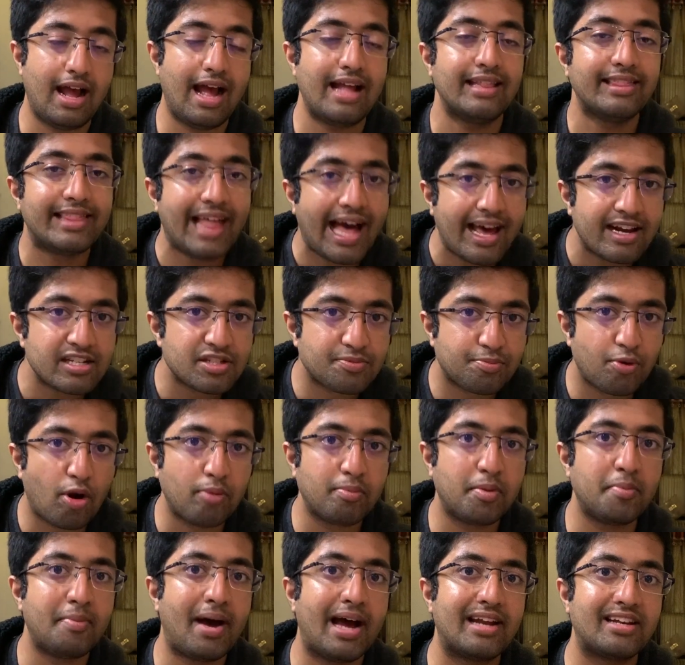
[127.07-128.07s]
And that is
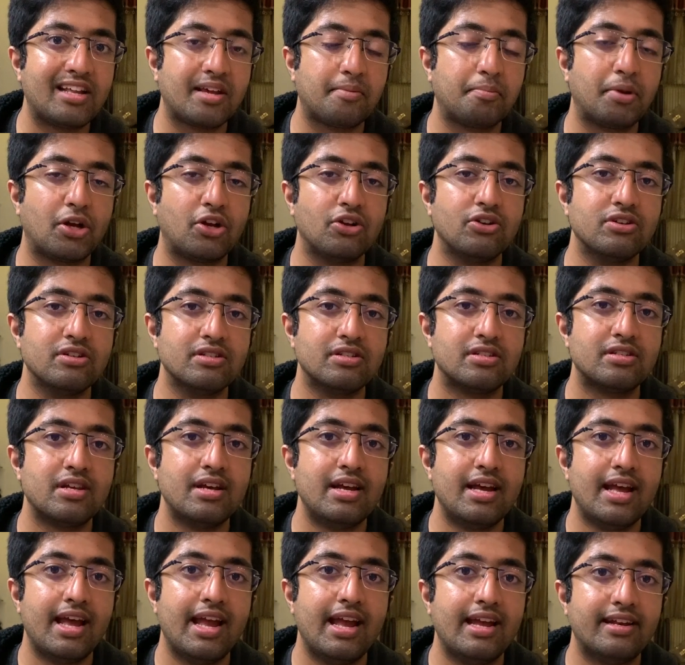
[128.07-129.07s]
problematic because
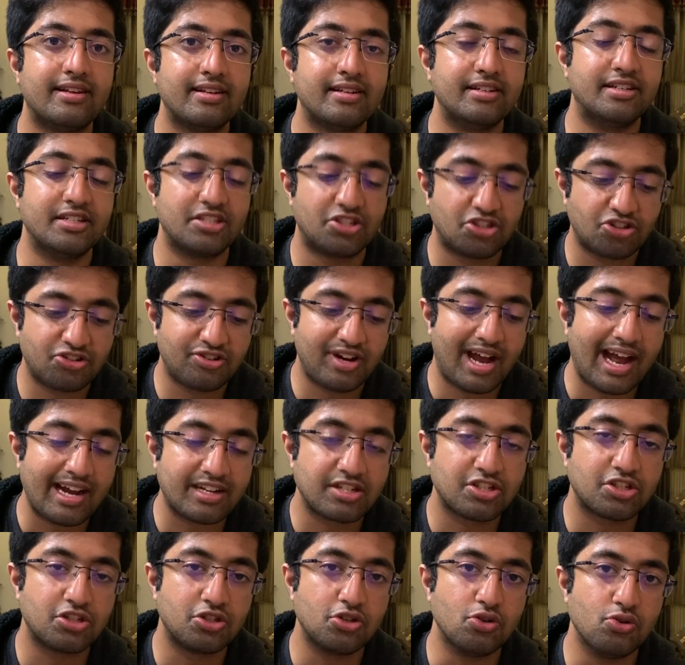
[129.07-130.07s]
it
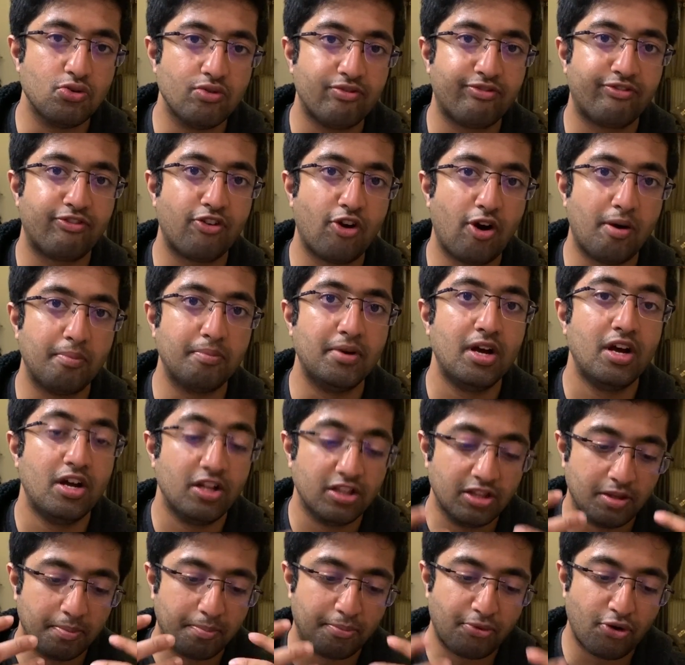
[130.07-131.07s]
distracts you from
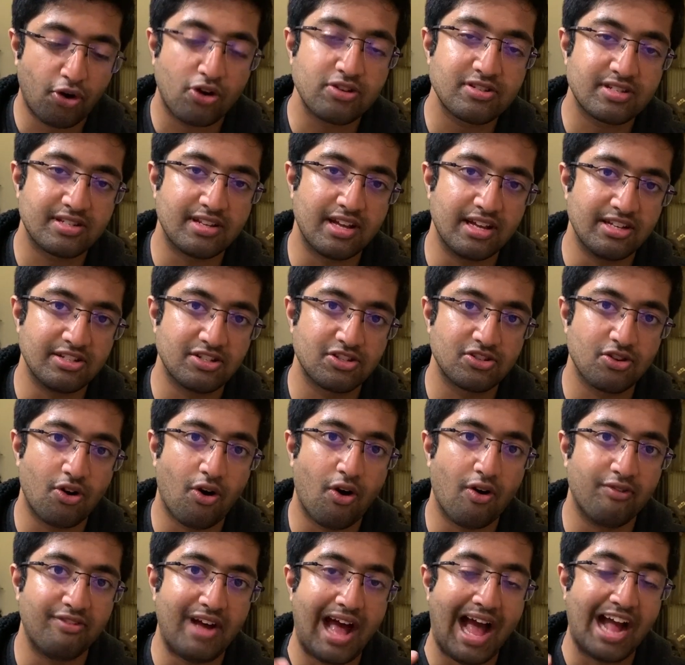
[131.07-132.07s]
the process
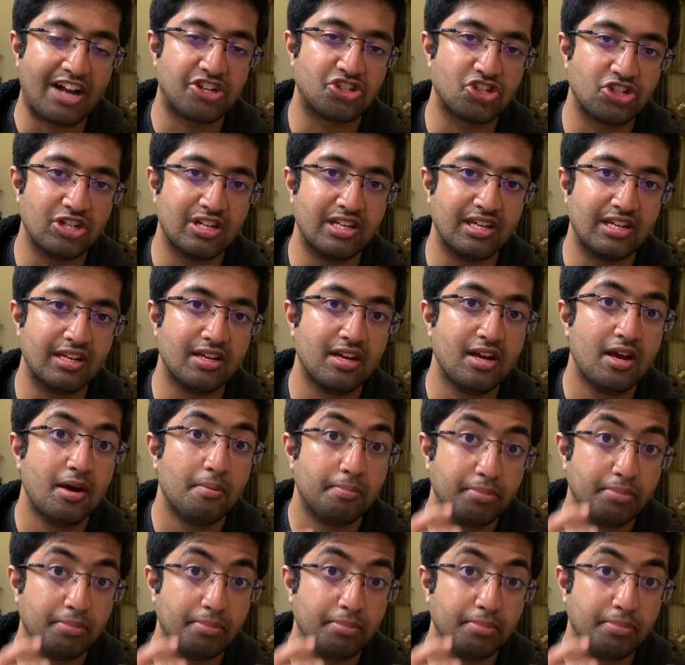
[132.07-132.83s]
of actually